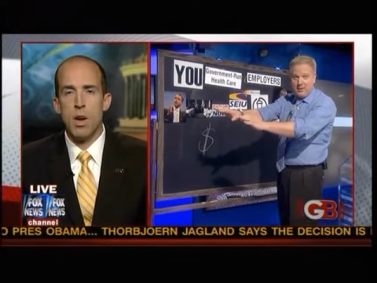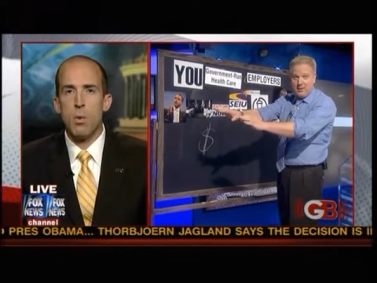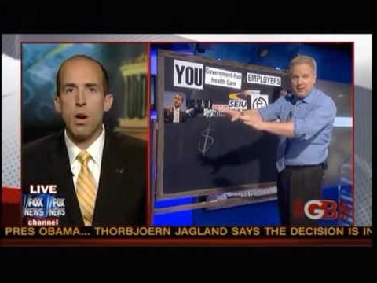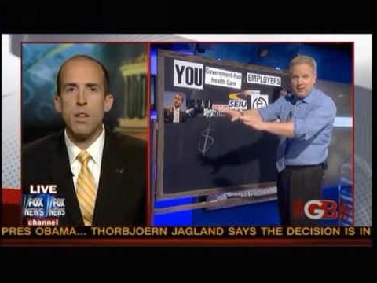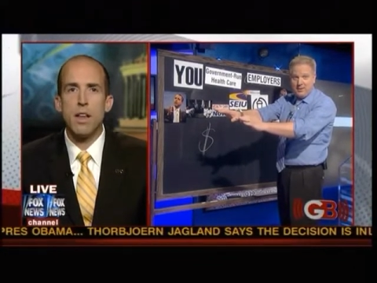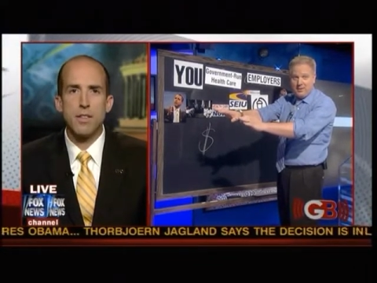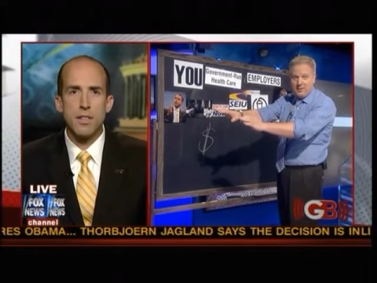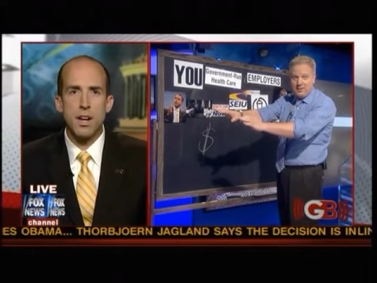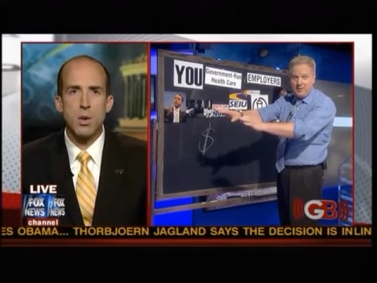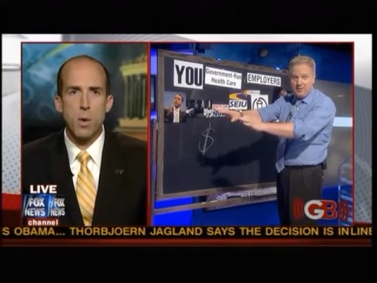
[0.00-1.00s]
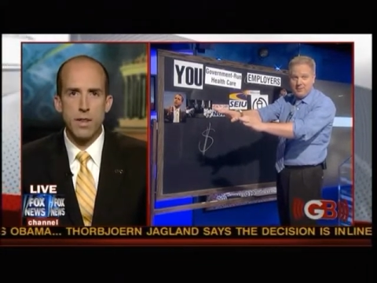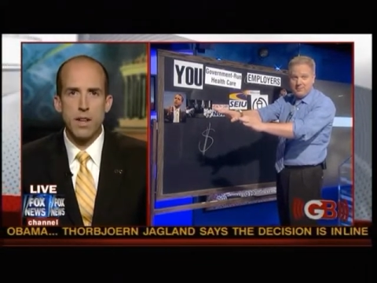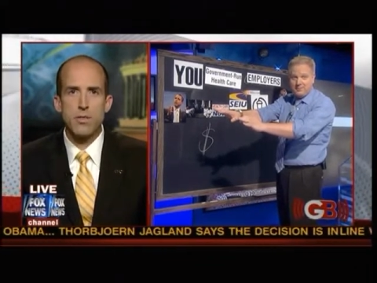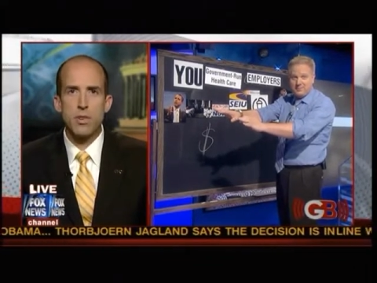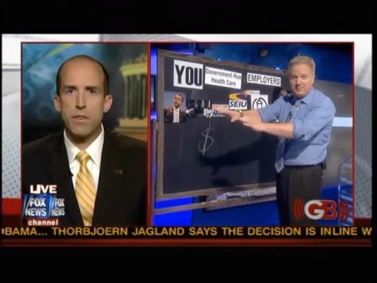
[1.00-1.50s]
Well, it's not quite
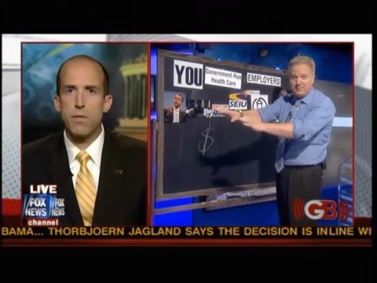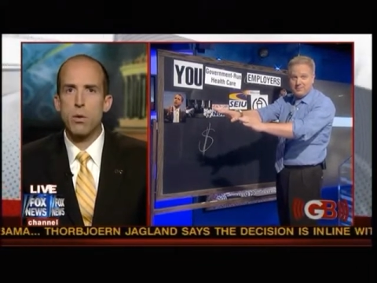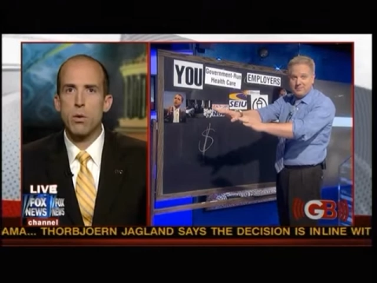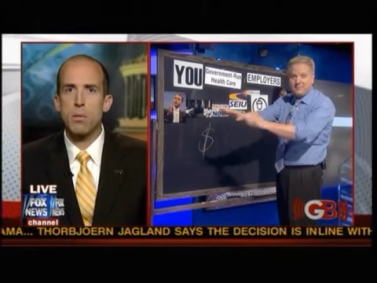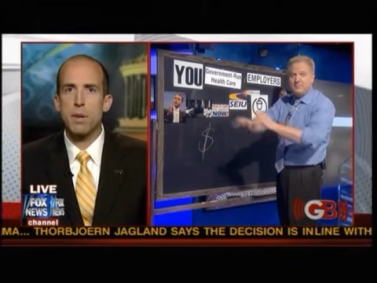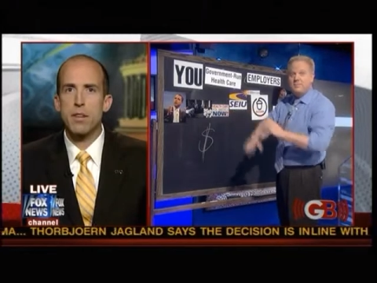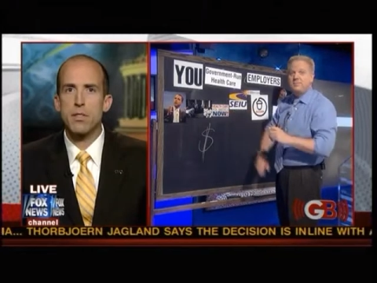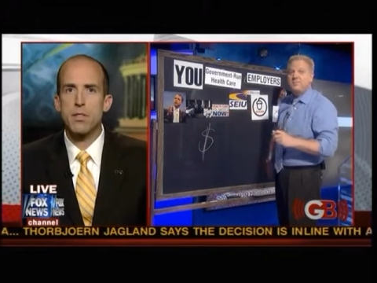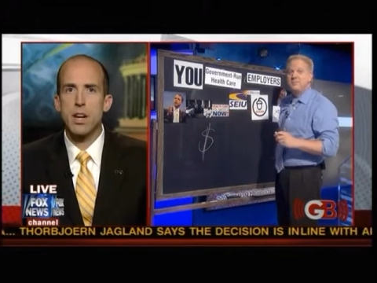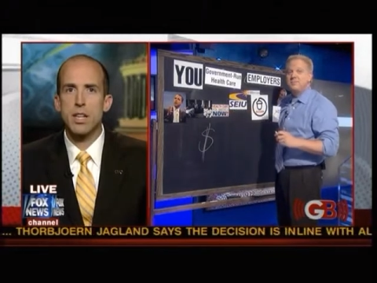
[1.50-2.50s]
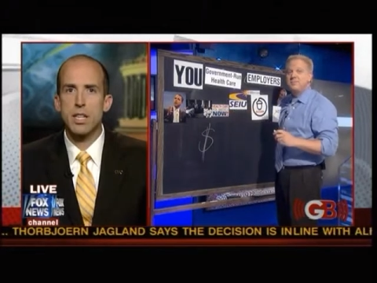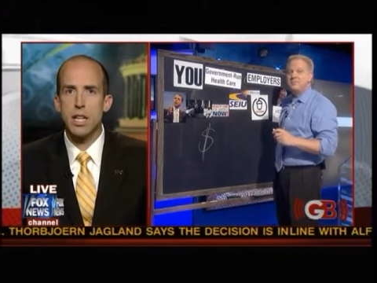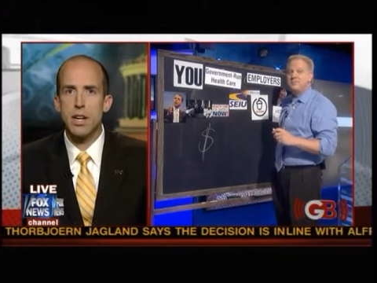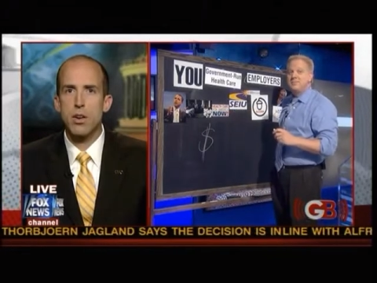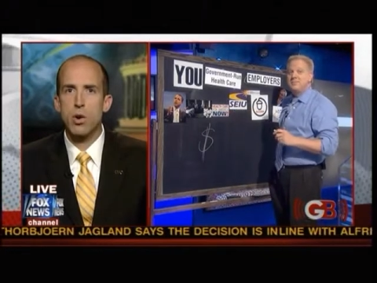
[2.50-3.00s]
that straightforward because it's not
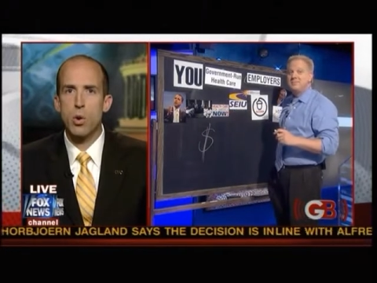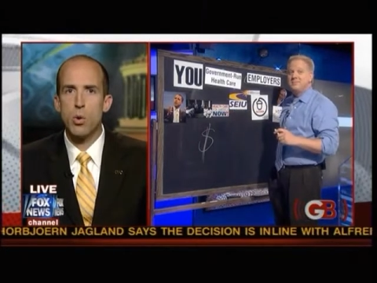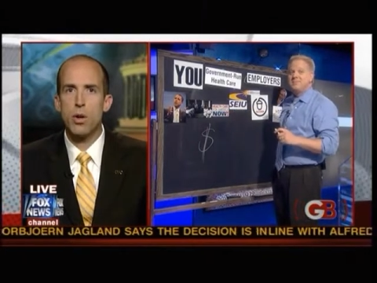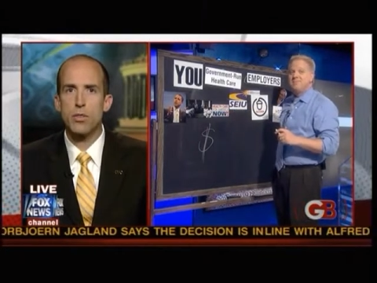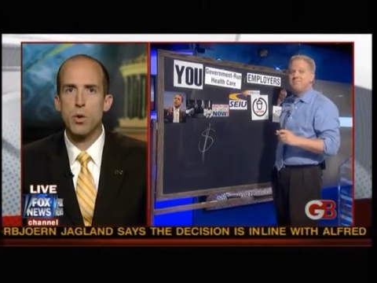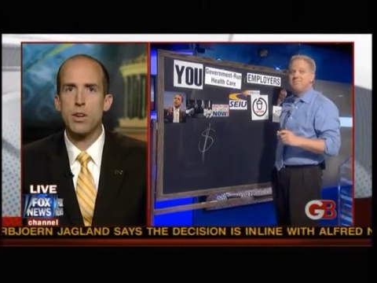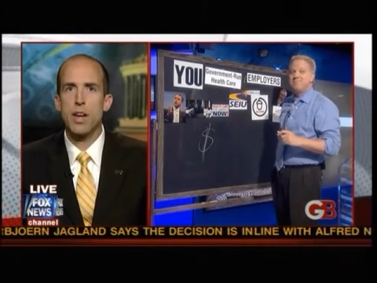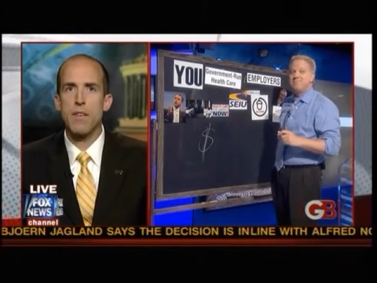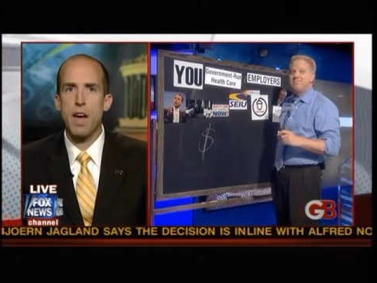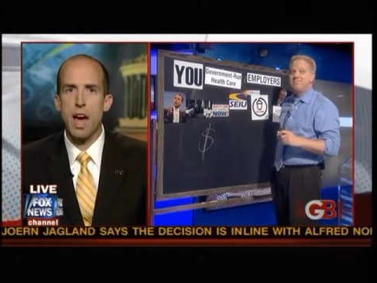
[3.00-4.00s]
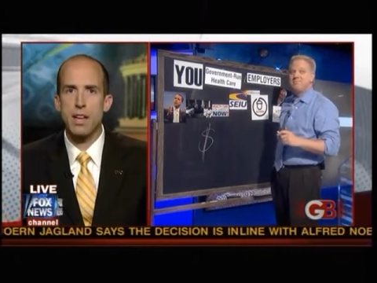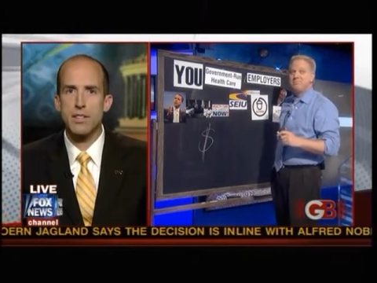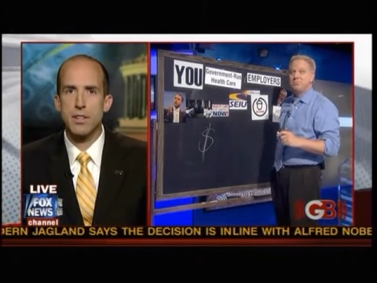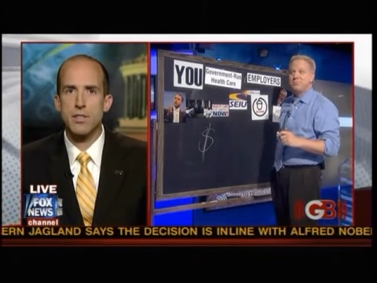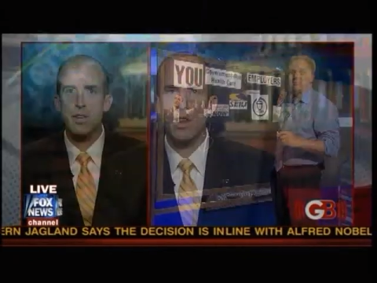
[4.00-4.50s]
clear who is going to have access